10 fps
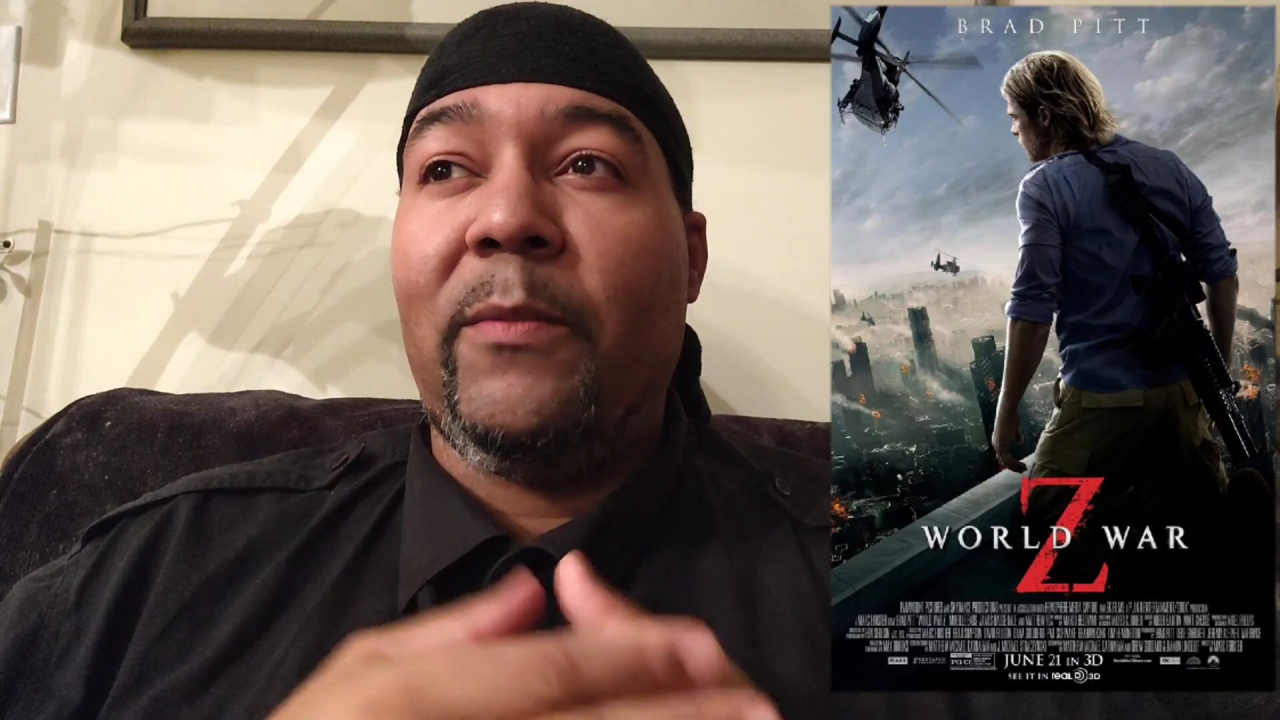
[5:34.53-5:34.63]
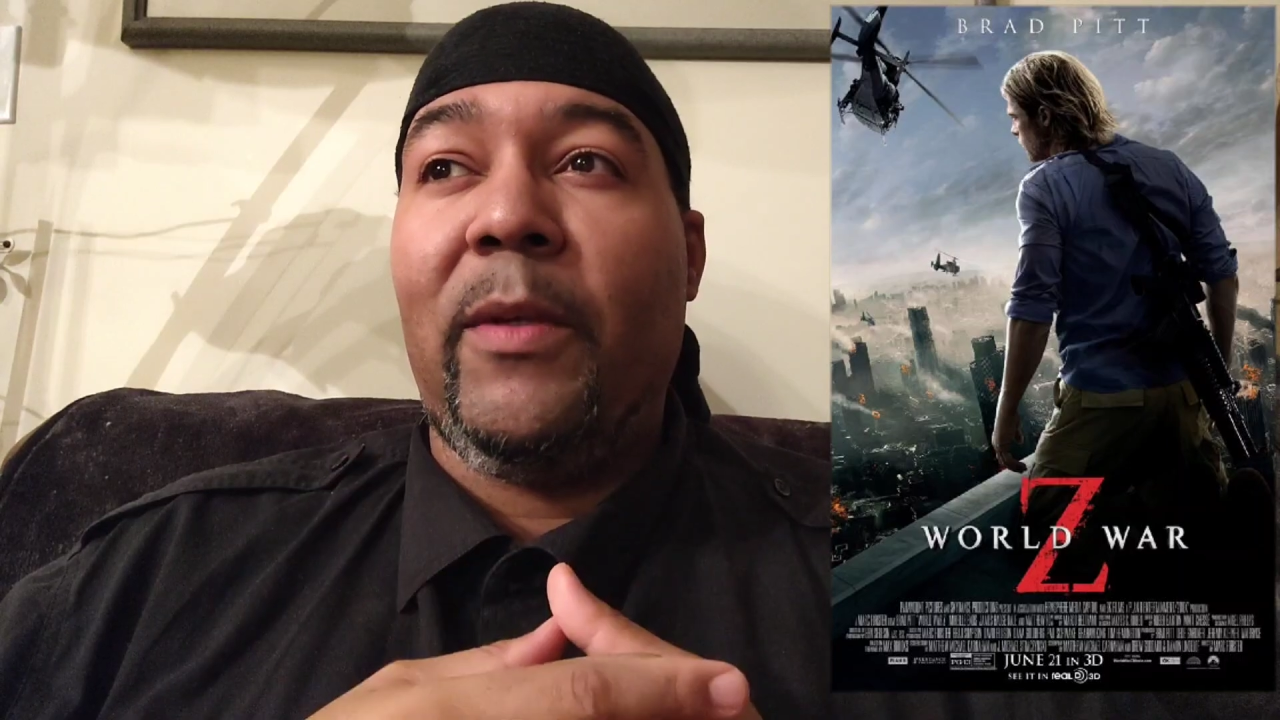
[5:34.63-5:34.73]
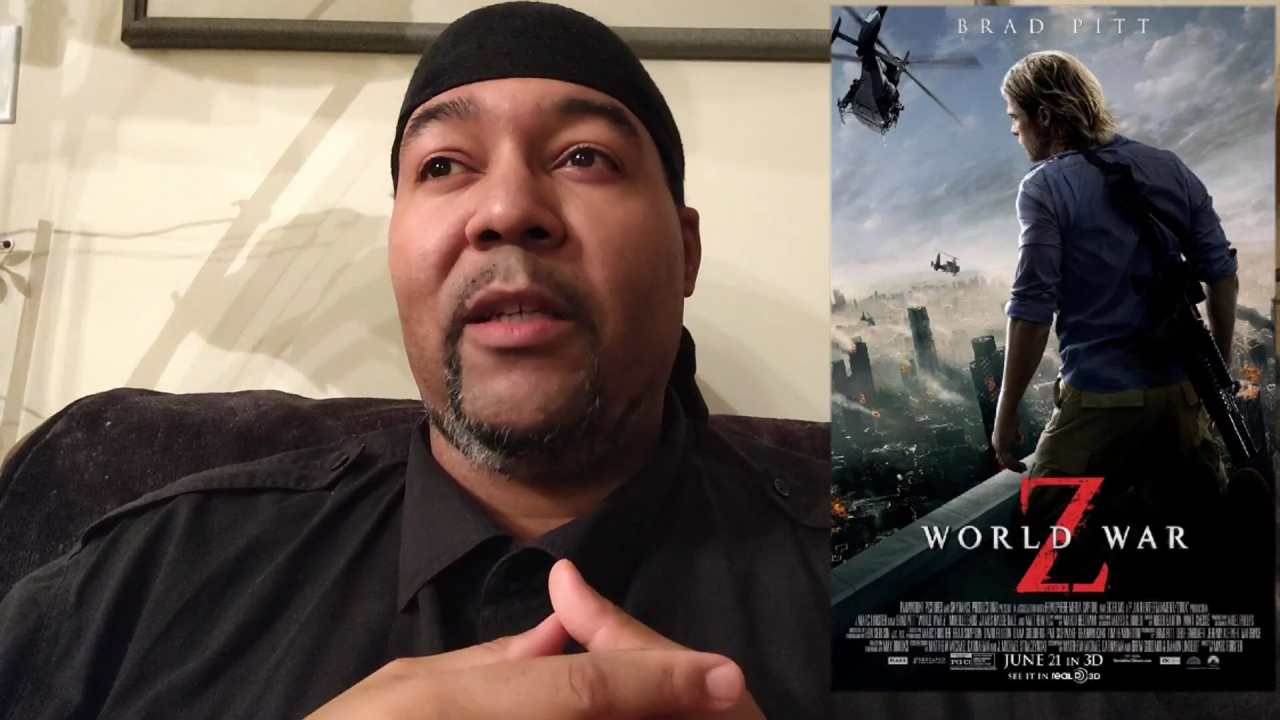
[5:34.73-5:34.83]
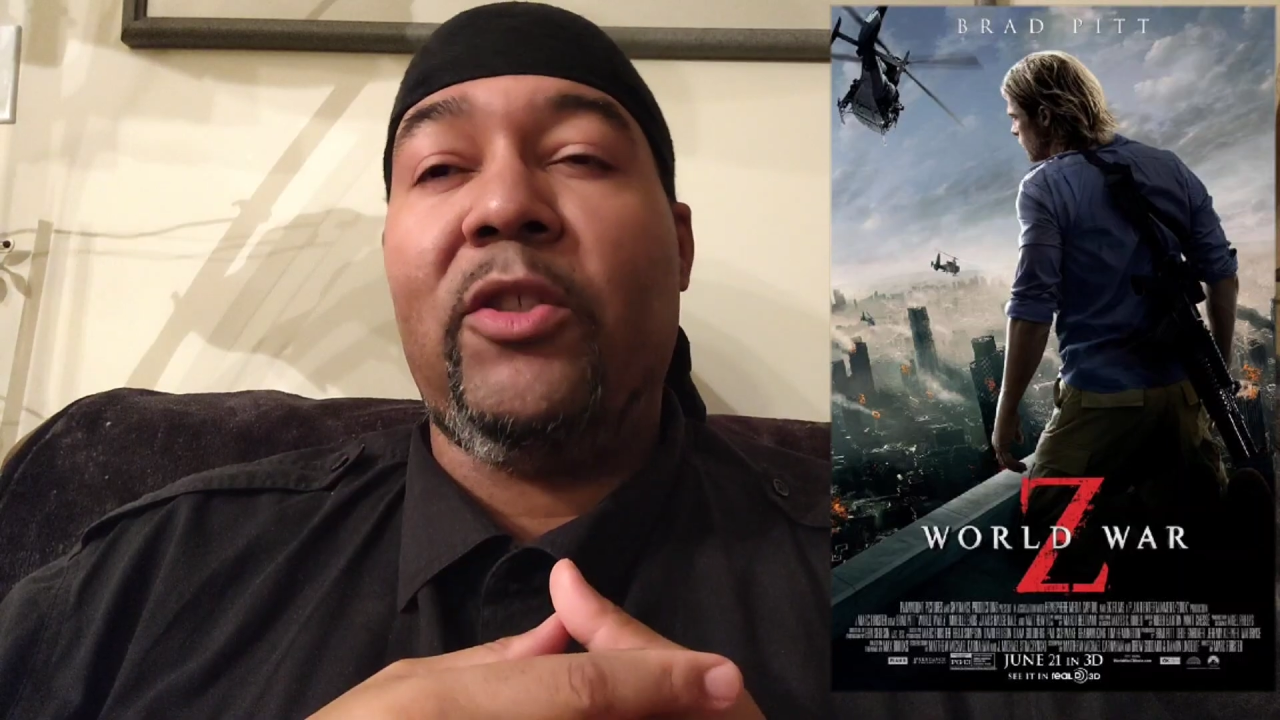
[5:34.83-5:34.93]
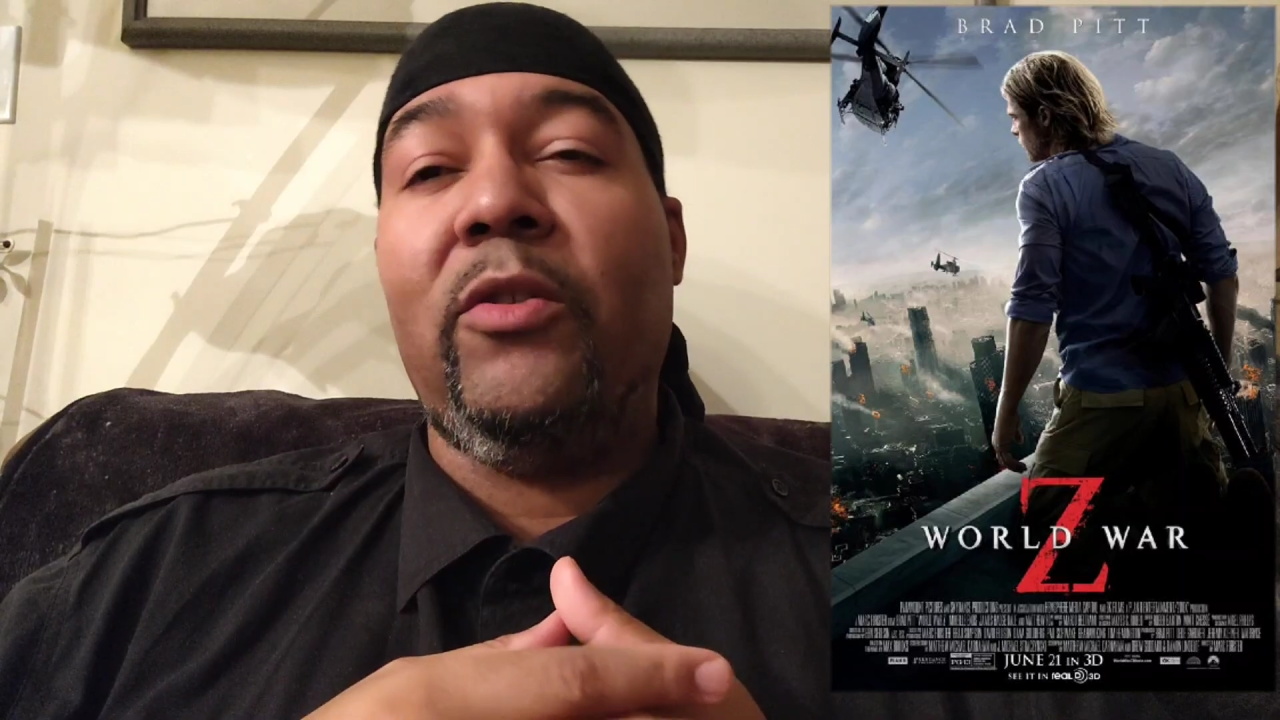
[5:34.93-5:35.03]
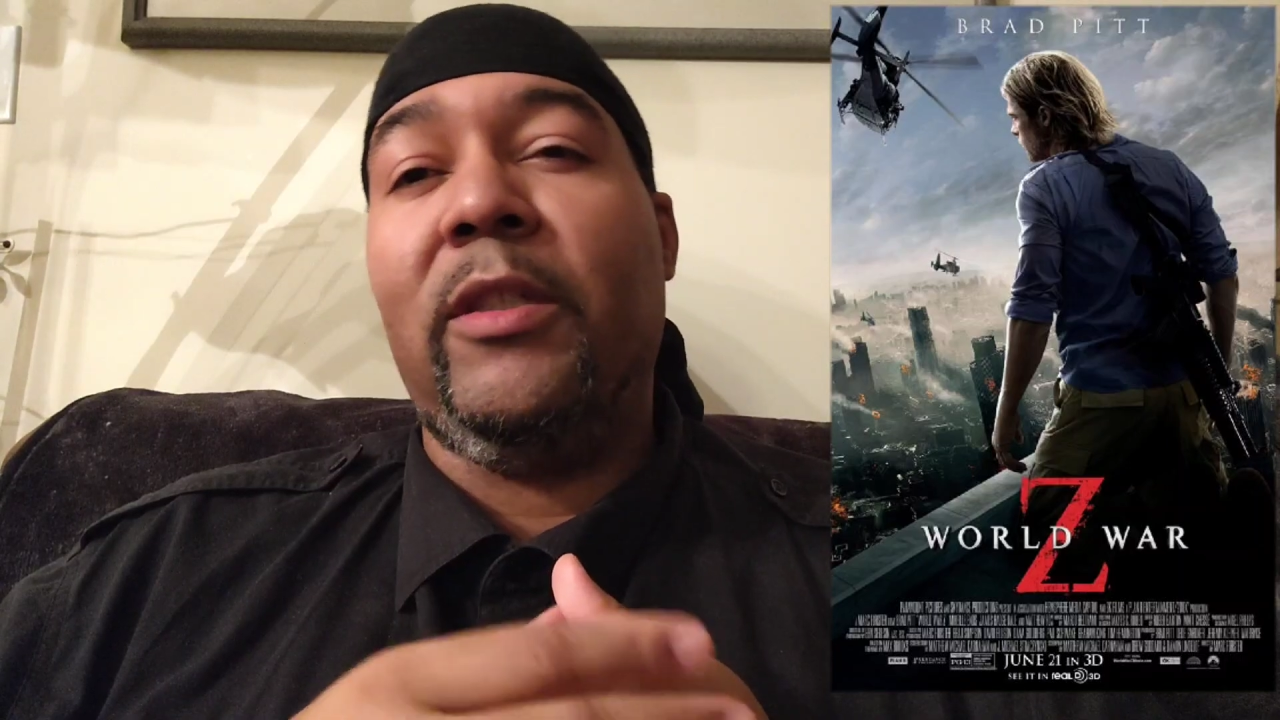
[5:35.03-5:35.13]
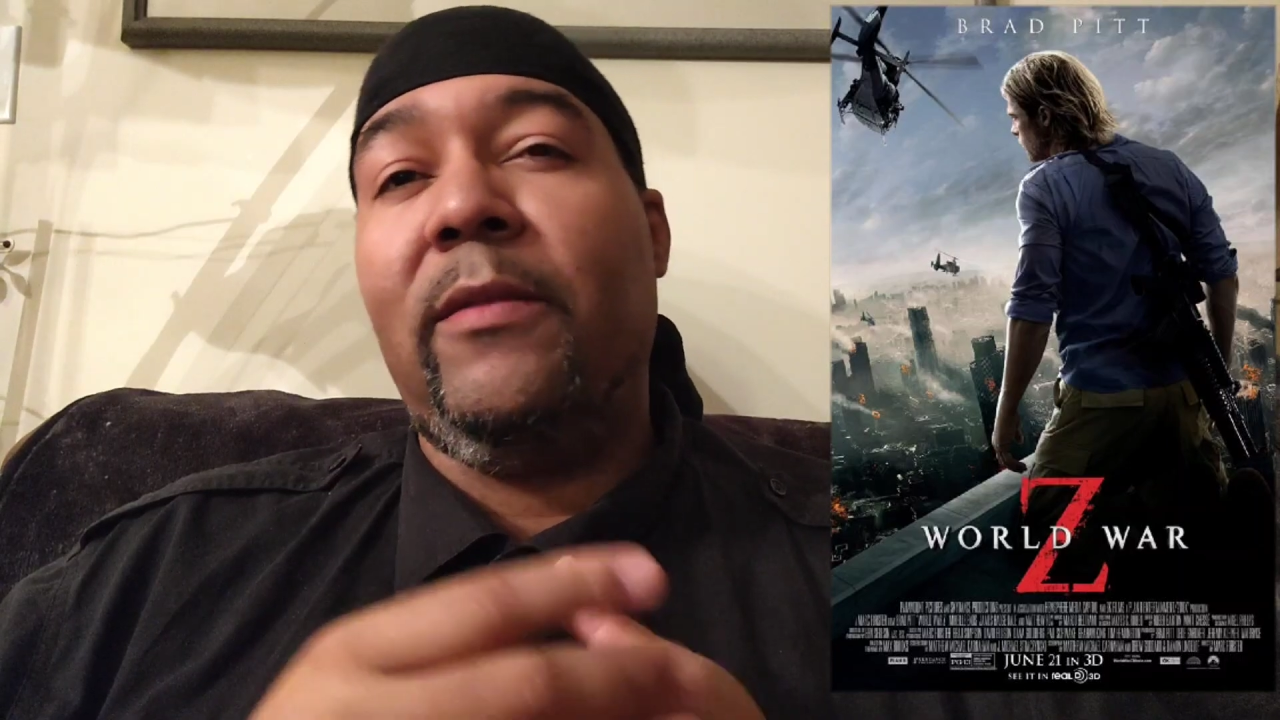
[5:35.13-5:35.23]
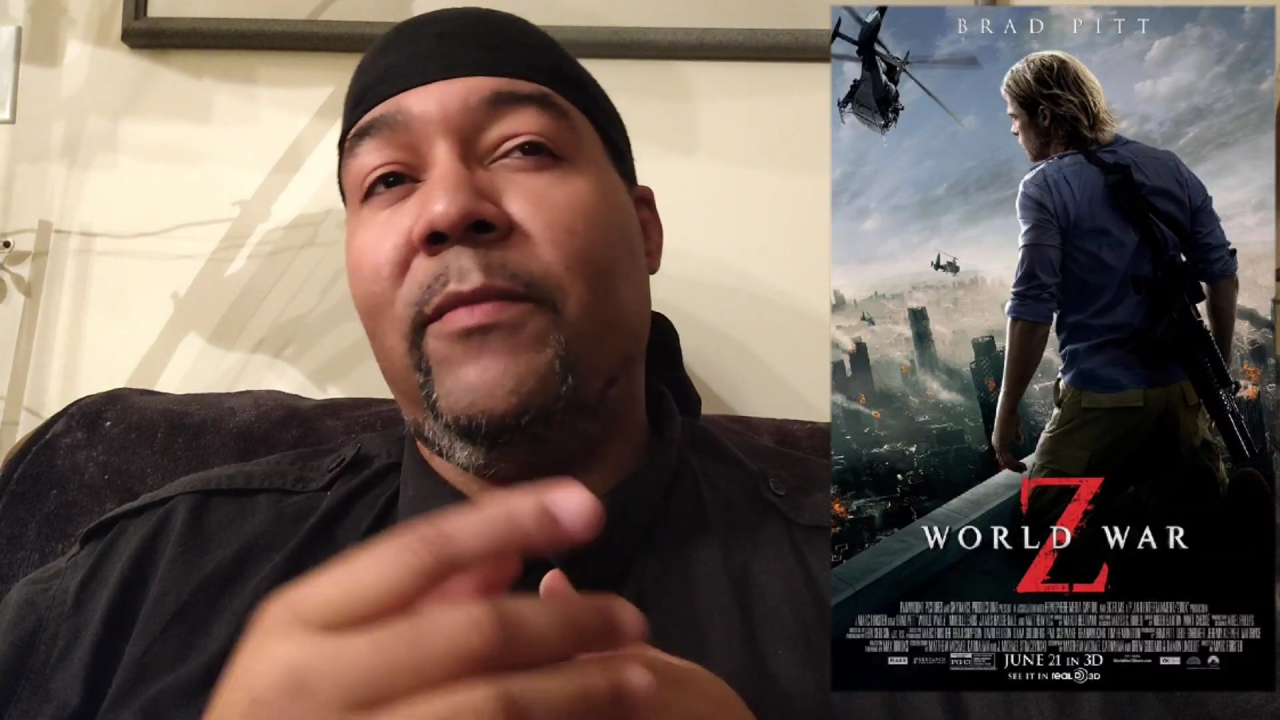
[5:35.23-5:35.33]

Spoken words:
because you can